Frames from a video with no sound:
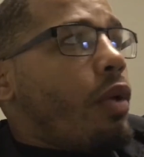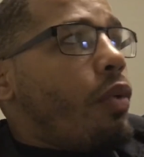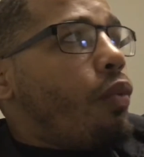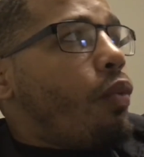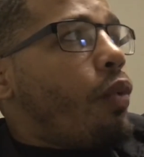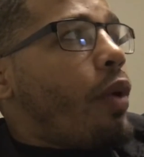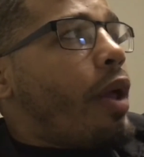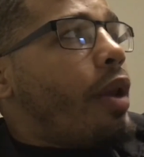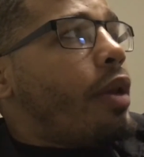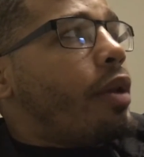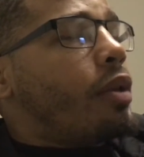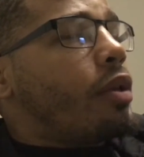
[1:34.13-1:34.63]

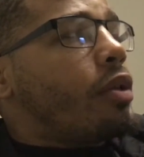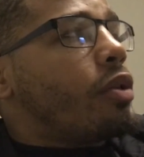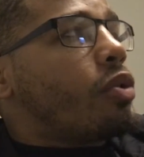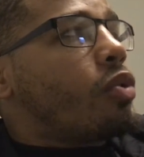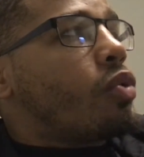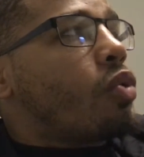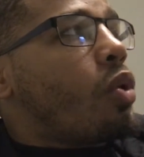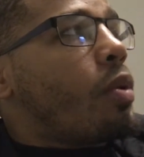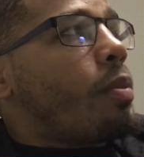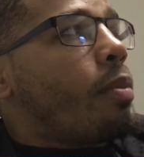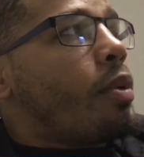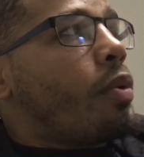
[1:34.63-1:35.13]
rent is
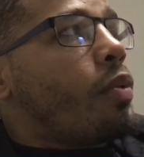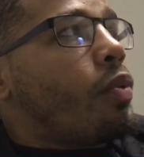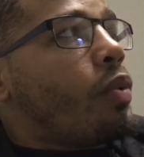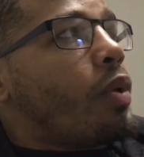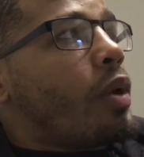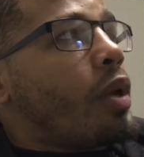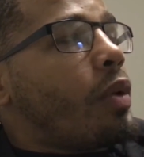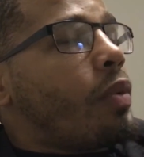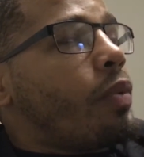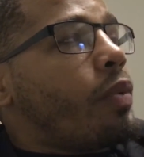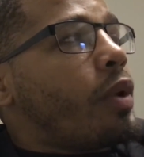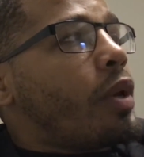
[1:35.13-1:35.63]
normally
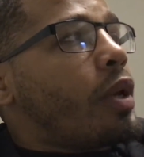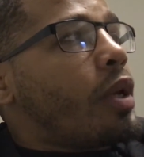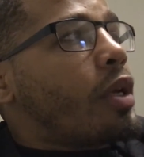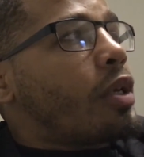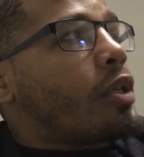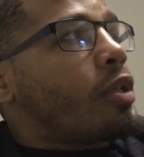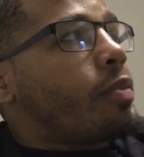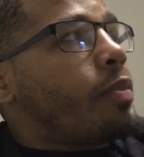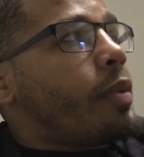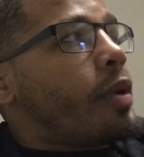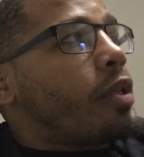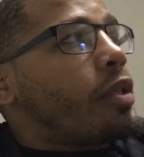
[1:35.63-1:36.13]
really, really
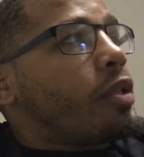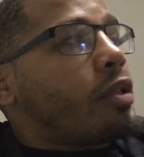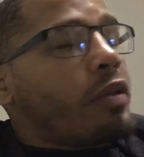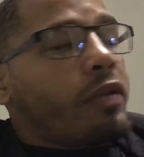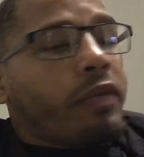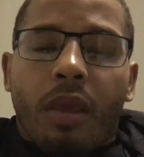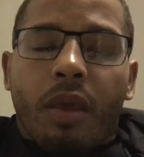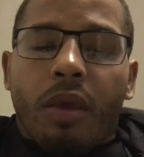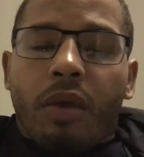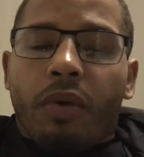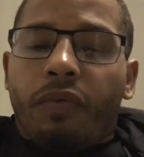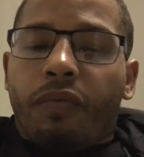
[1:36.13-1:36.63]

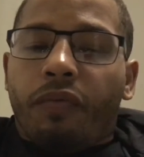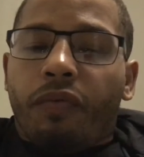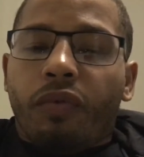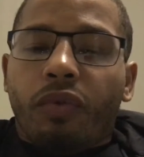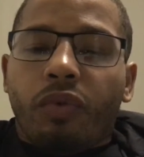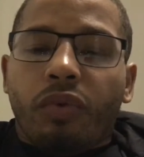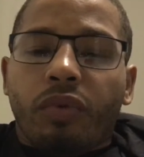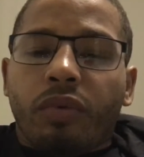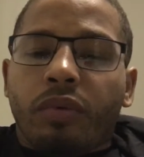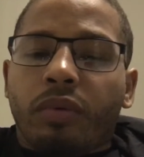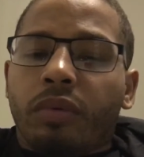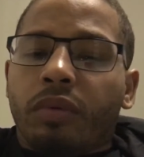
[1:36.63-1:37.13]
expensive.
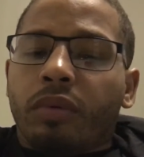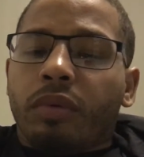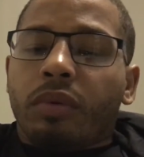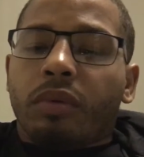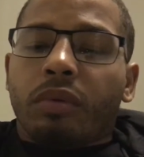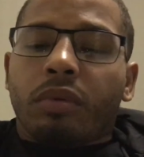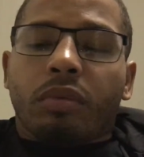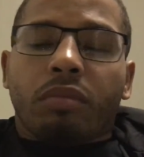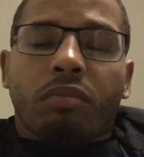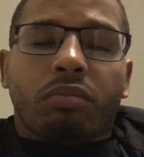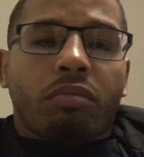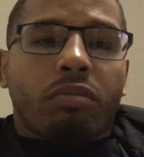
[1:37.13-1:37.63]
Food
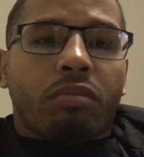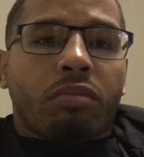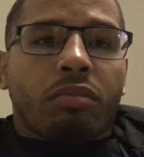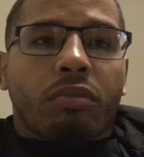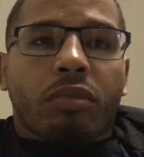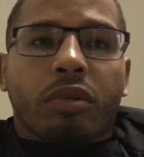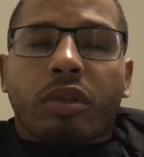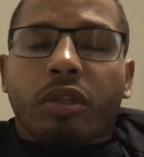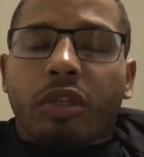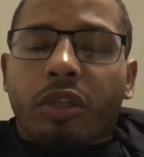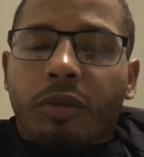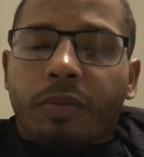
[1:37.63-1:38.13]

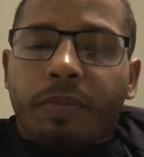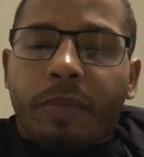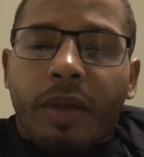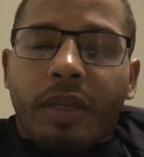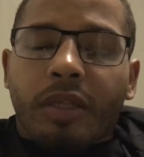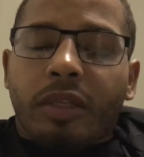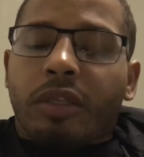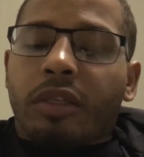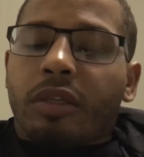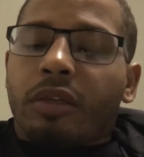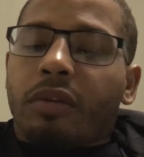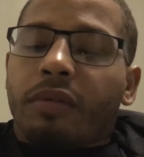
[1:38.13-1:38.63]
is
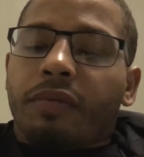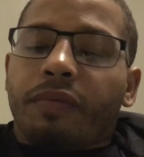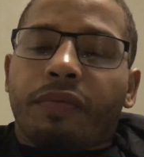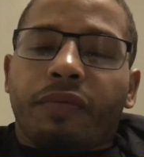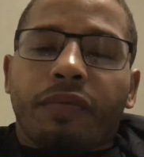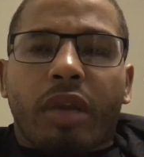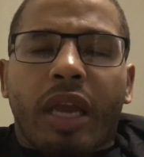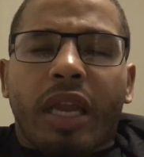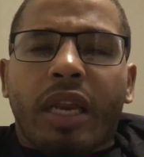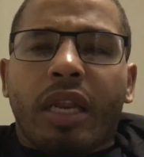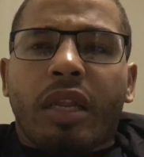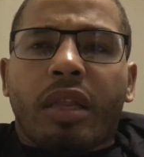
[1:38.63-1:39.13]
expensive.
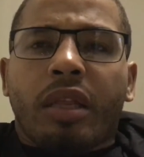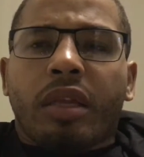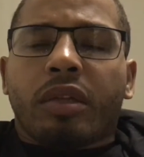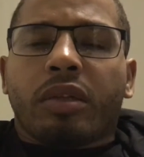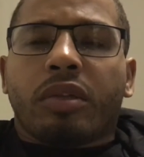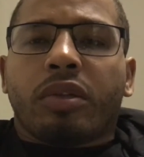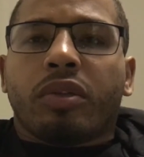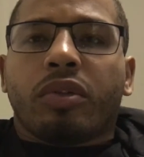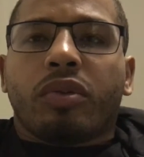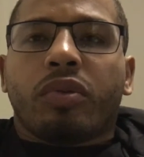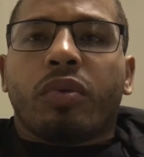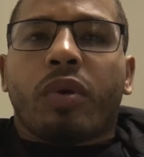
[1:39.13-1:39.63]

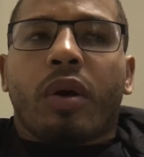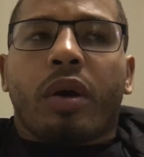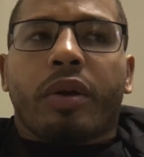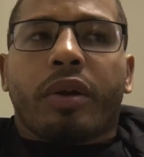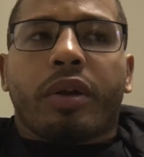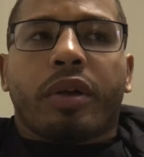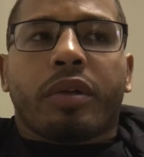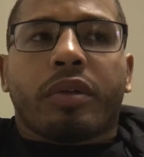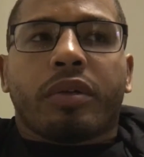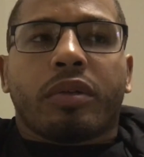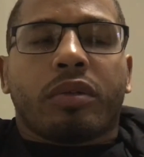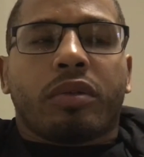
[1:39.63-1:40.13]
Anything to do out
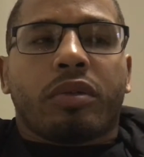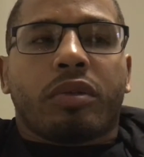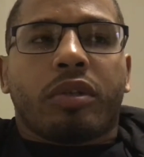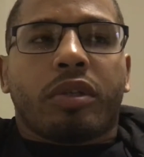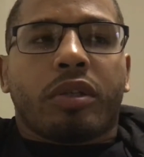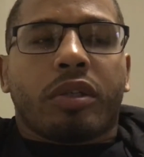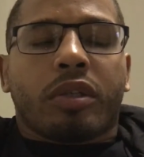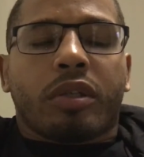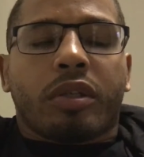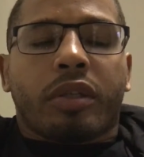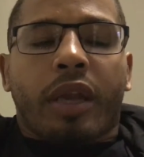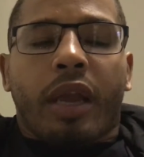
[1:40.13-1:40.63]
here is
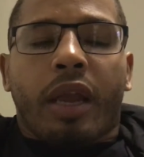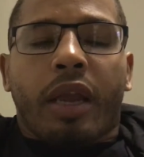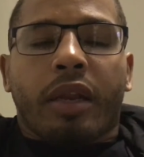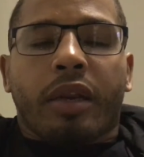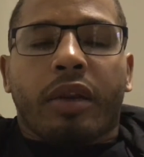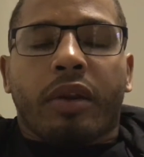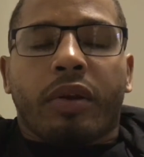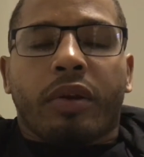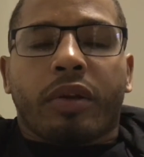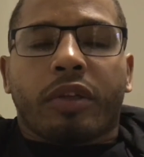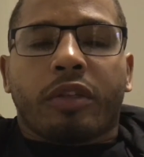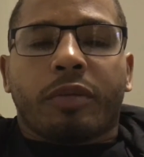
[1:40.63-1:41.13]
just dang
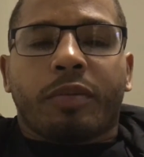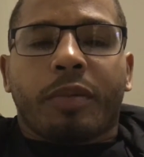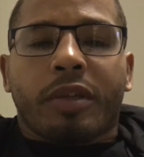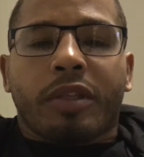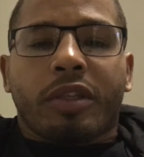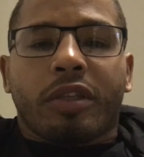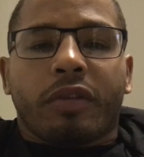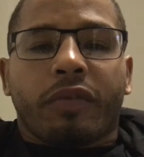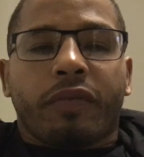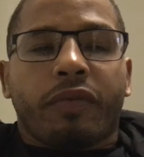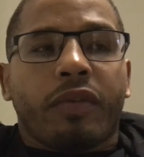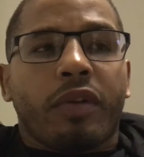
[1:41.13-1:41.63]
near
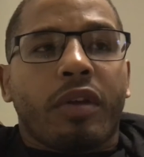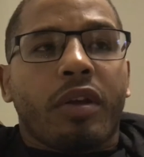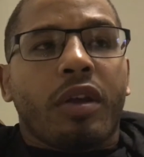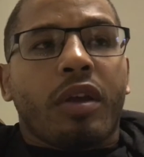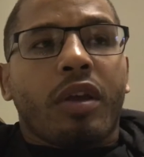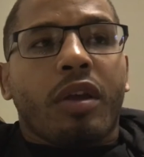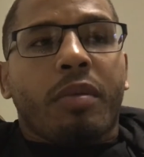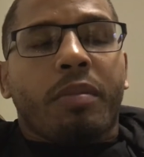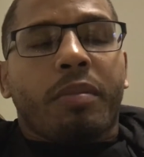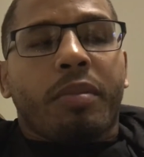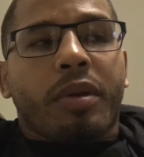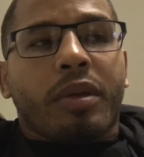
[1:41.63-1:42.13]
expensive.
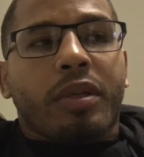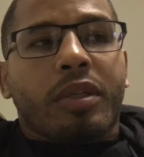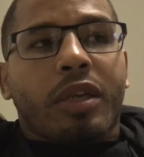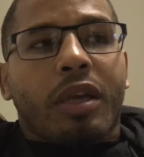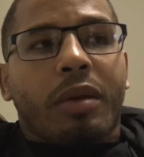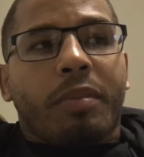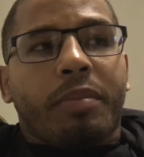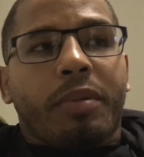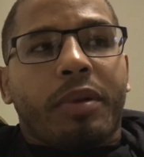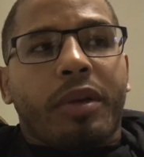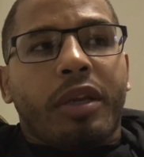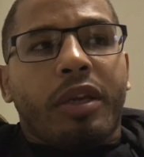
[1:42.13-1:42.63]
Because
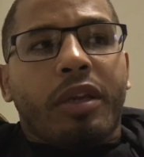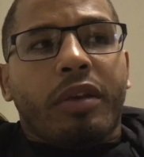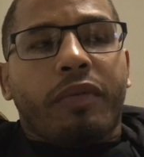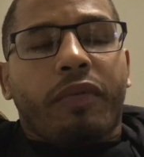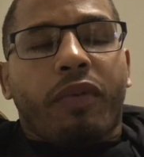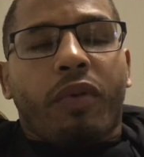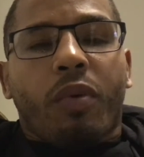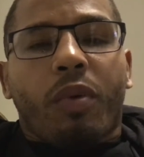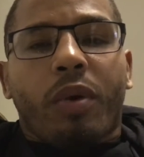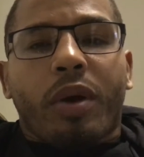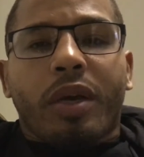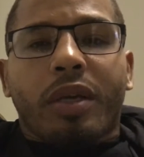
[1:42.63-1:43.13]
I
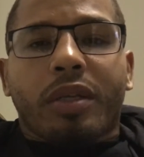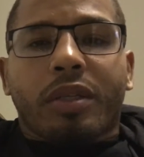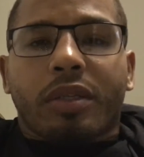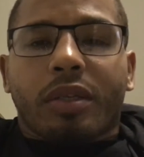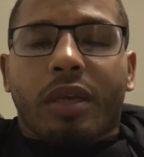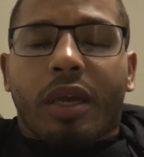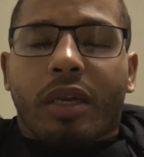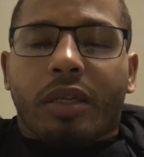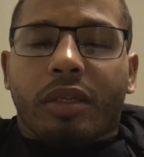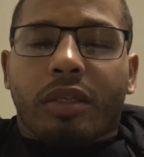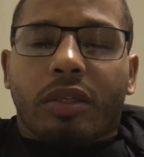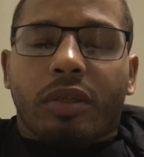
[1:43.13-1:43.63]
believe Hawaii is
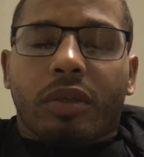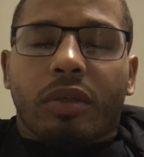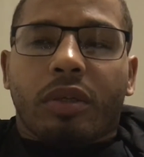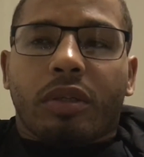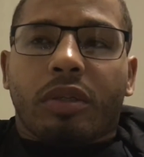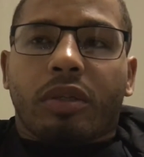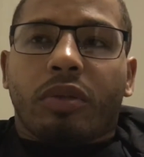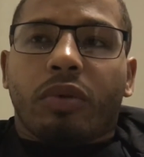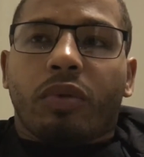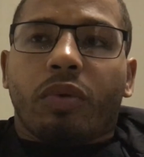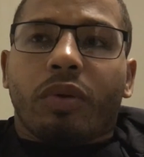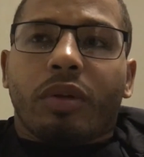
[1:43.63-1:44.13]
actually a
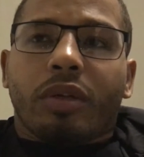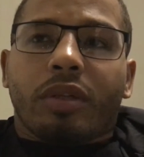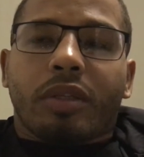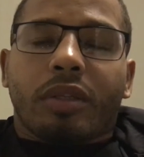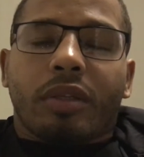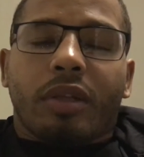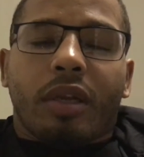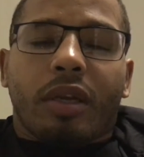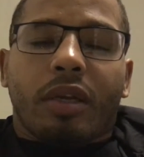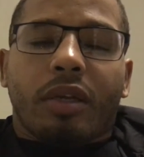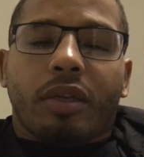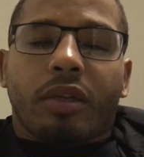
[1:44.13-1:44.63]

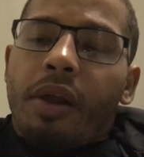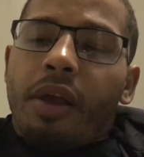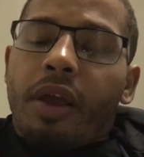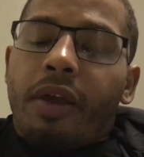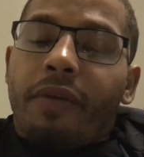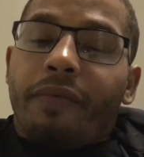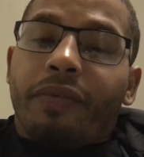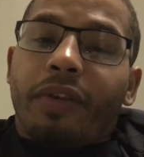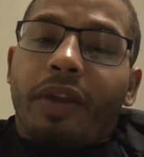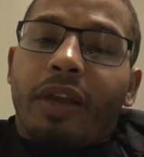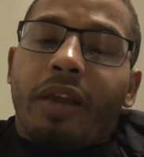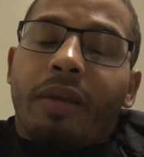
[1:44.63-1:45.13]
touristy.
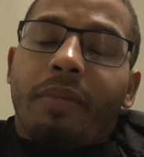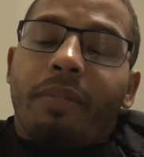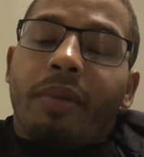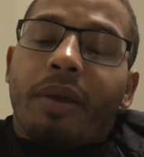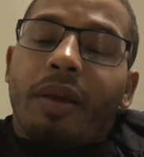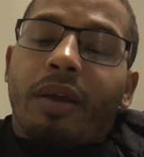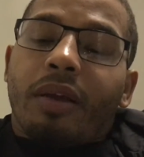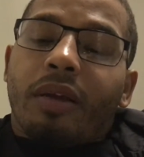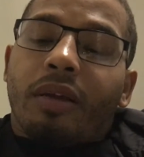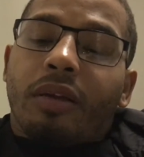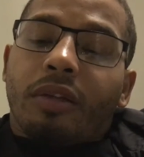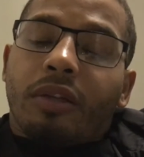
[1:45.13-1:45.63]
If they can
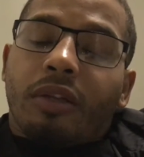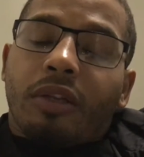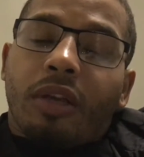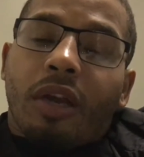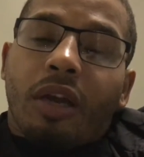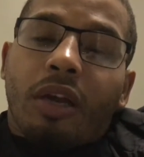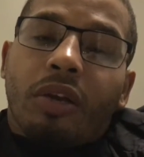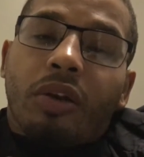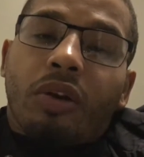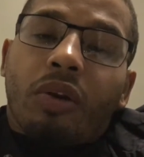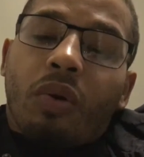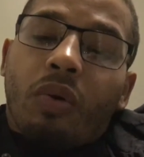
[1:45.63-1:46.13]
make a
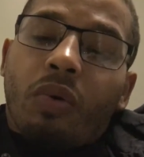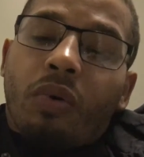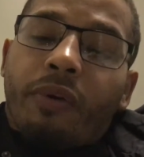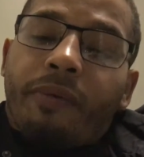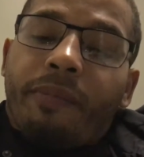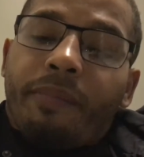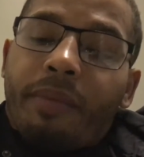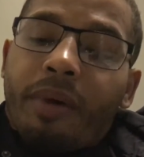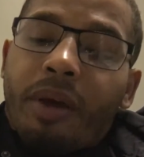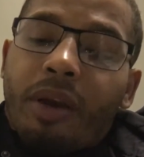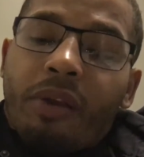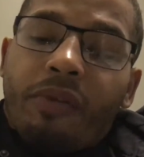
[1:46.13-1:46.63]
ton load
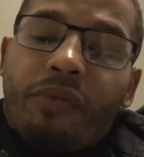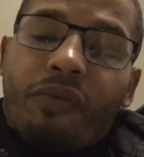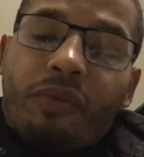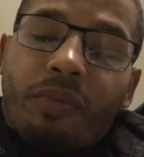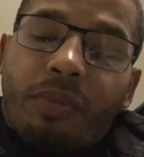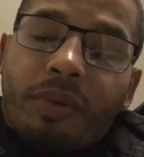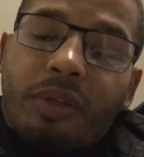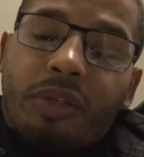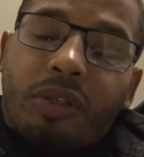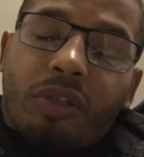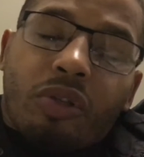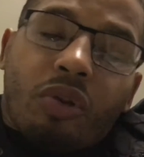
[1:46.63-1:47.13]
of money
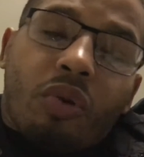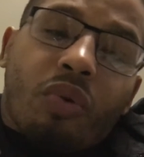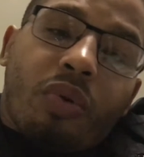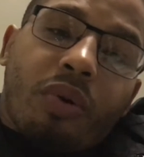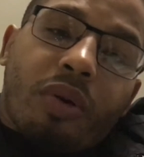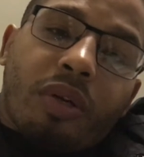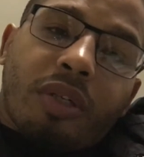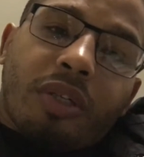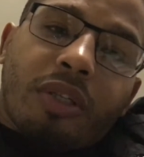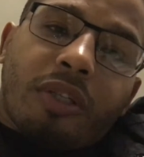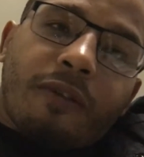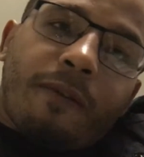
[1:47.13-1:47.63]
from these
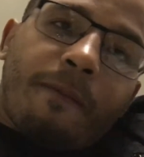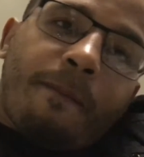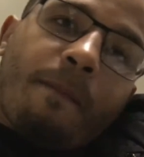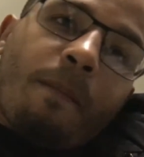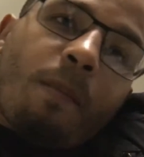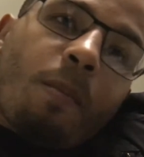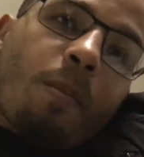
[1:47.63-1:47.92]
tourists,